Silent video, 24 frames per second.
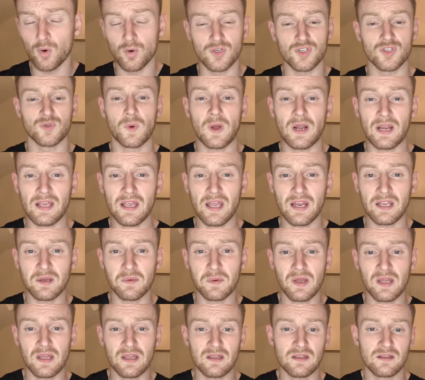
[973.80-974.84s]
or a swelling
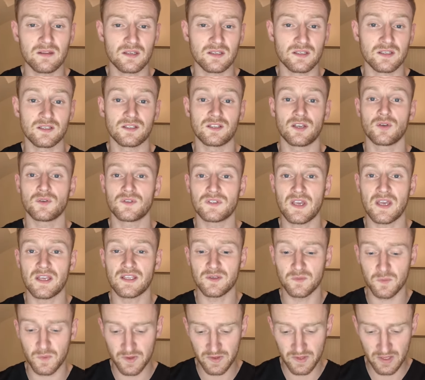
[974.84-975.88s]
anywhere that's
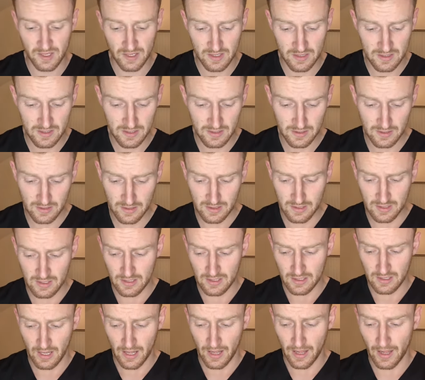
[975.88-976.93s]
associated with it?
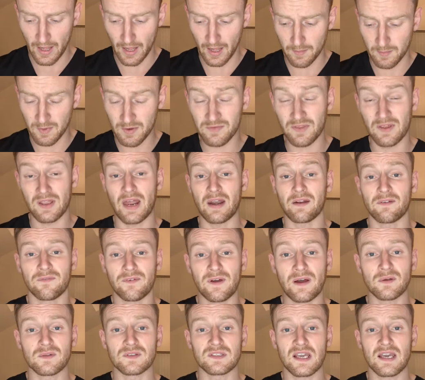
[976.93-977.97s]
Um, have they had a
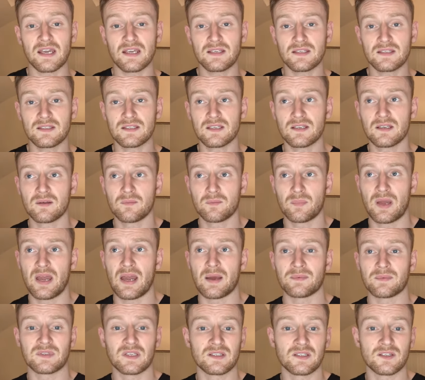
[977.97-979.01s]
foul taste?
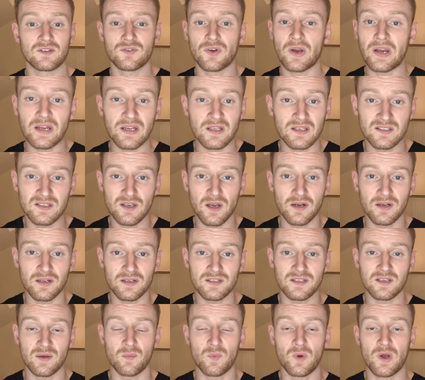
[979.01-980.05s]
Perhaps there's a draining
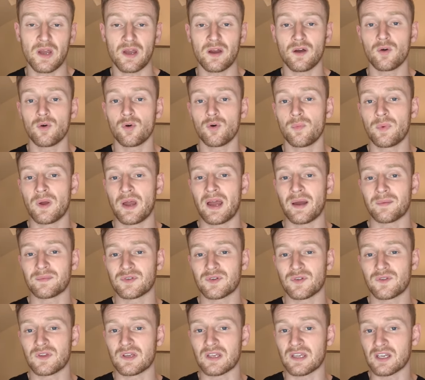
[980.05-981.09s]
sinus somewhere, or
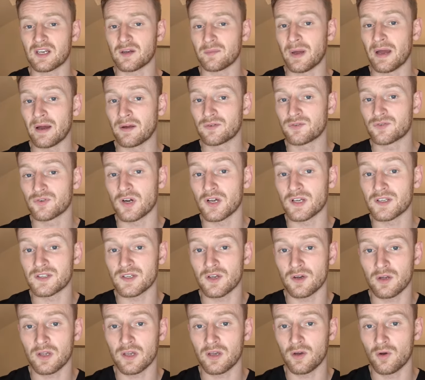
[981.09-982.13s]
perhaps you're thinking about dry
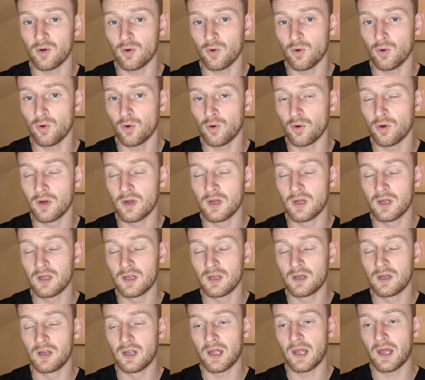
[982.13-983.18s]
socket or
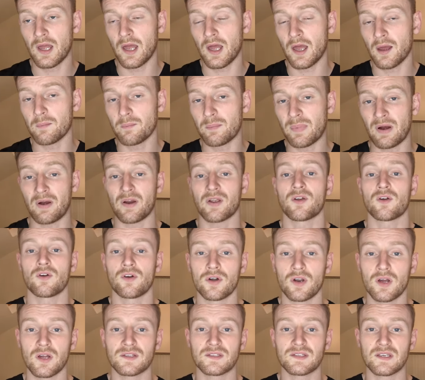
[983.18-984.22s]
um,
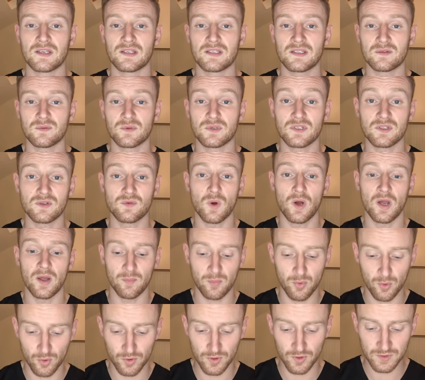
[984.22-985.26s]
pericoronitis, which is
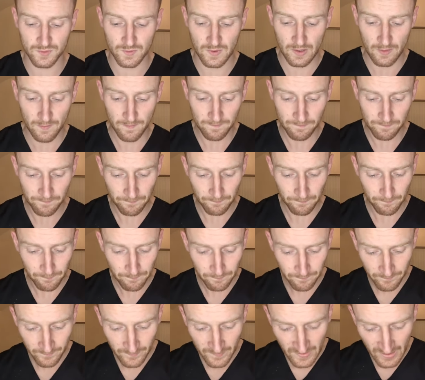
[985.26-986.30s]
quite important as well.
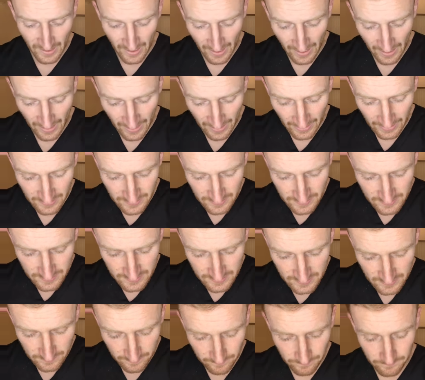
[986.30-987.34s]

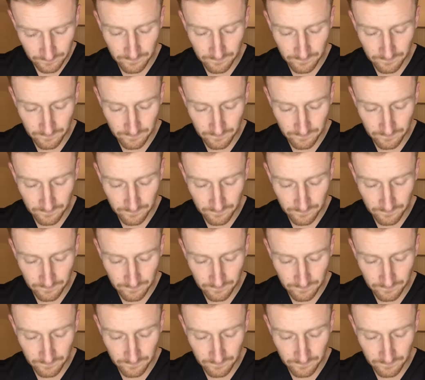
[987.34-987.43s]
And